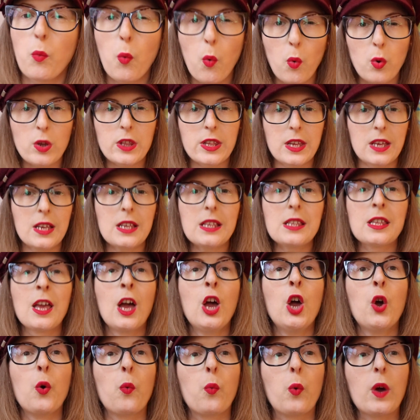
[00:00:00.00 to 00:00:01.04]
Waters,
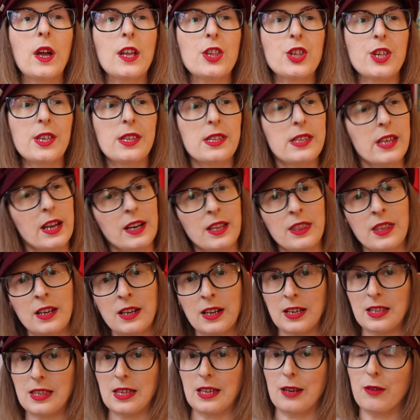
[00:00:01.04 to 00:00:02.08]
which is set in the
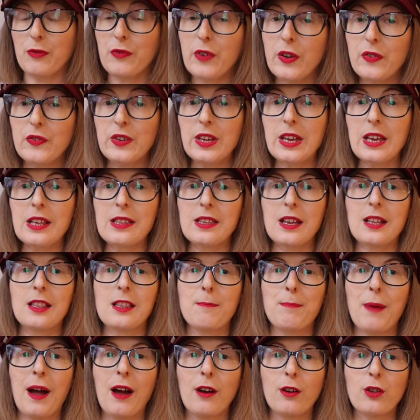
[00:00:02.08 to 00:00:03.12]
1950s. It's
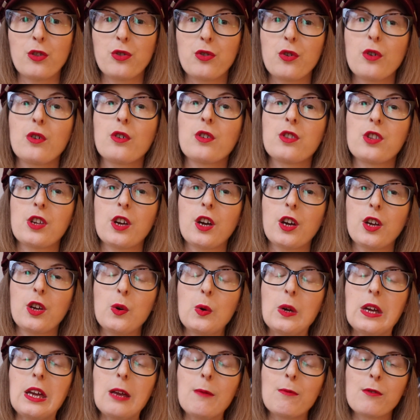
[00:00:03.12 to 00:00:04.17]
about a doctor
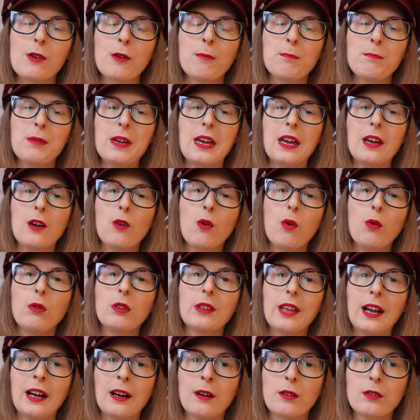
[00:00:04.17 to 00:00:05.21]
who keeps on being
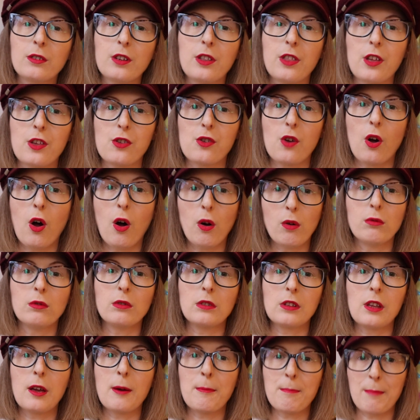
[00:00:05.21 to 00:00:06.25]
called out to this
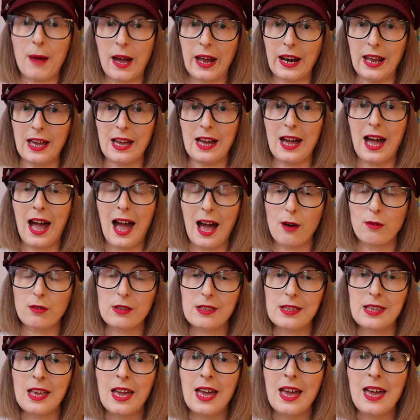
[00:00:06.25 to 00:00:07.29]
old manor
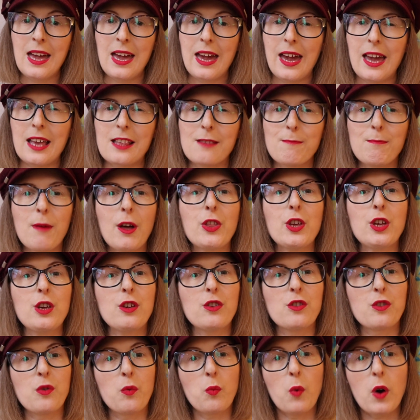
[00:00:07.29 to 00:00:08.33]
house. His mother
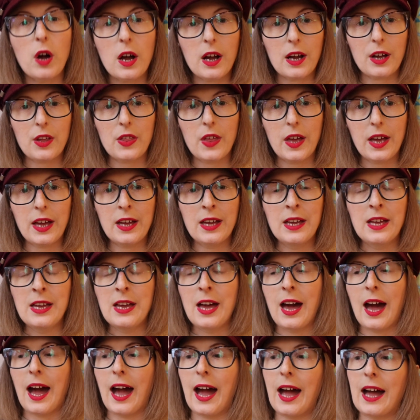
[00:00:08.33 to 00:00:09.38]
used to work there,
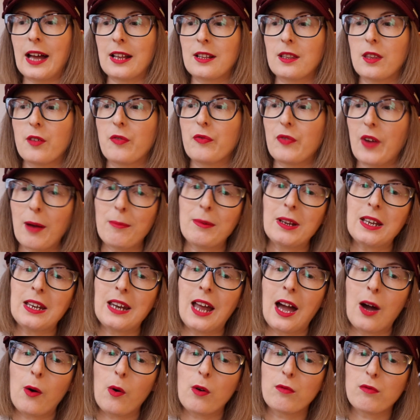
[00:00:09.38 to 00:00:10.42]
and the family
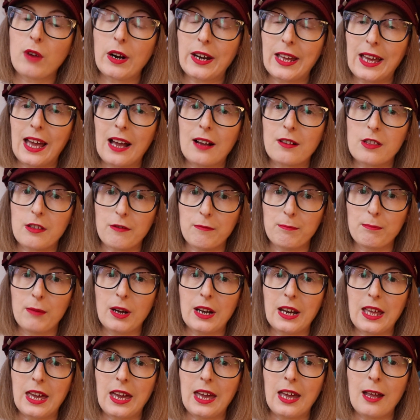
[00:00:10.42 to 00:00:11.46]
now are running out of
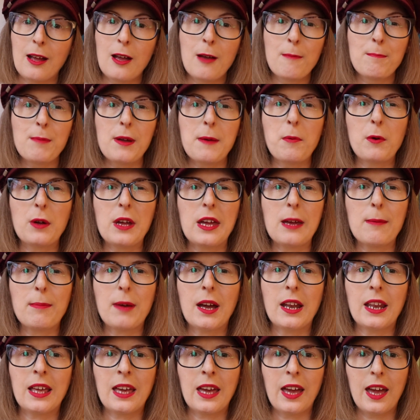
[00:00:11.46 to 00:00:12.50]
money. People keep
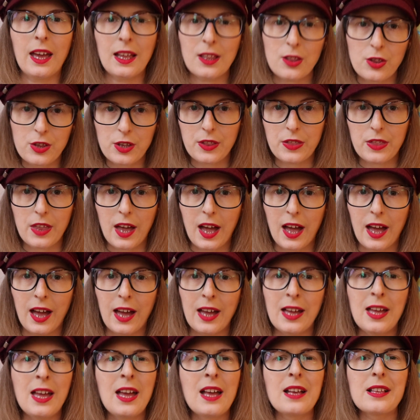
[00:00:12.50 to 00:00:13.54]
getting injured
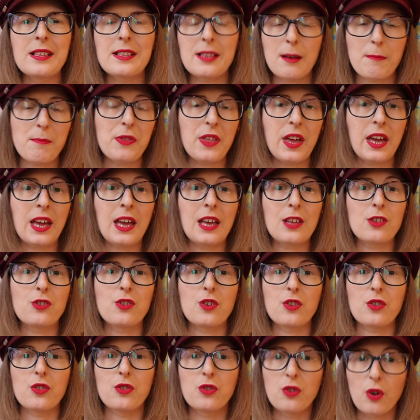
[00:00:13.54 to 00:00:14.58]
there. Something is
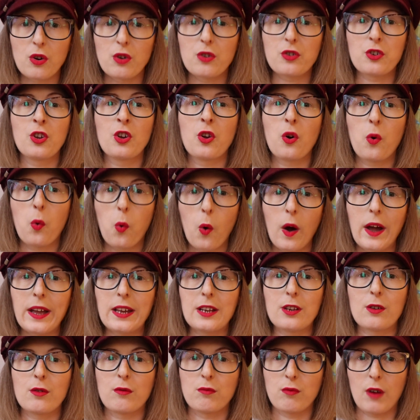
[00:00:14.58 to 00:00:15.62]
just not
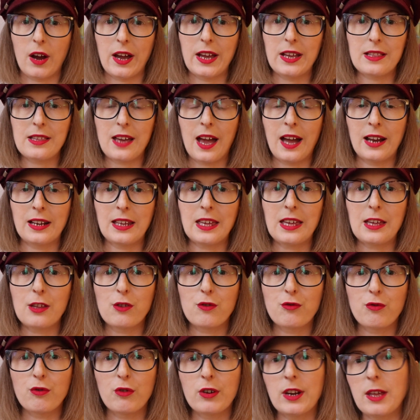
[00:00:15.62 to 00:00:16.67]
quite right, and he's
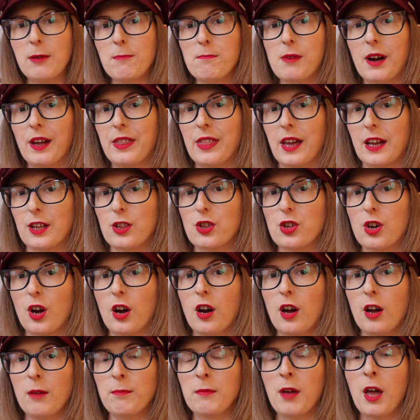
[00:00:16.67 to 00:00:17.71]
drawn in by their
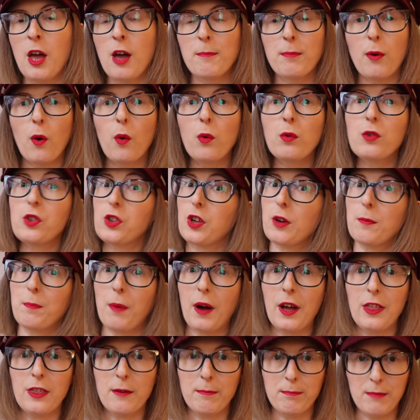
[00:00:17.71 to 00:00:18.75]
charm, but also
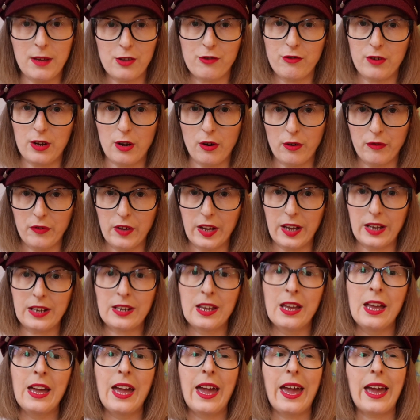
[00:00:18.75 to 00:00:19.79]
by the mystery of it.
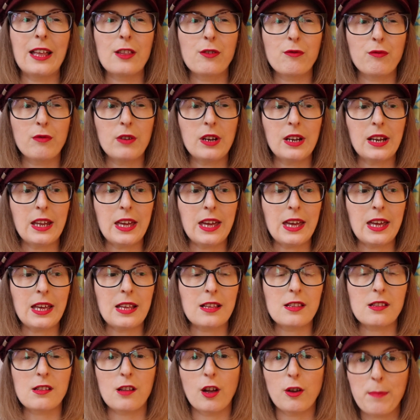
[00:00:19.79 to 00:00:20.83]
It's really
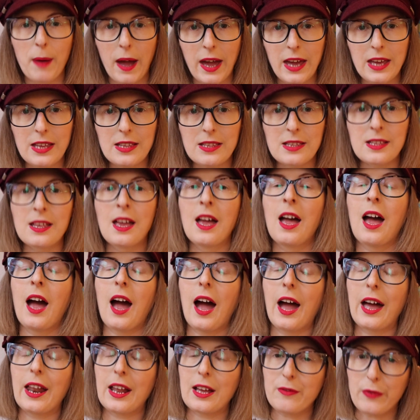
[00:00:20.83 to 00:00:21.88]
slow paced,
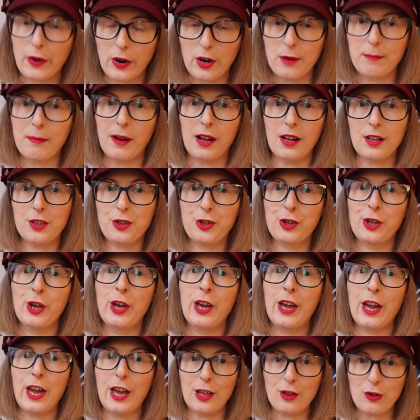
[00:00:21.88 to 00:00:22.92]
and I very much
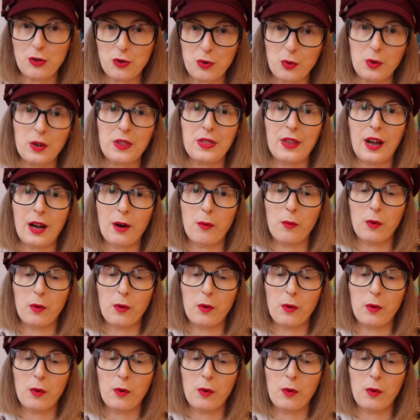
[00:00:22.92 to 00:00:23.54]
enjoyed that